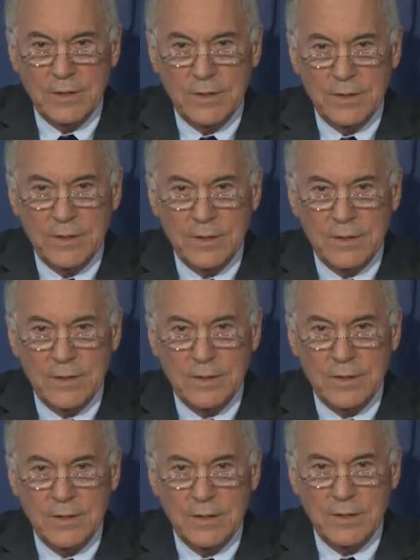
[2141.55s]
the
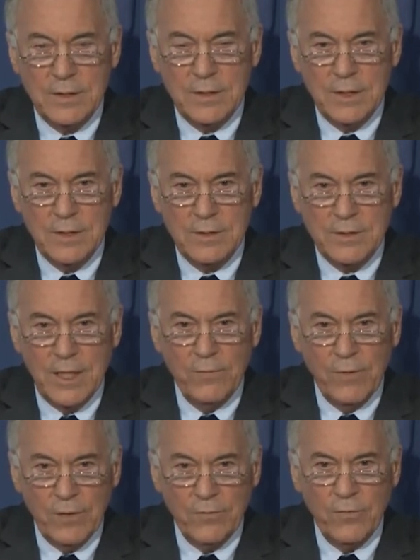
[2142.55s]
the, the savings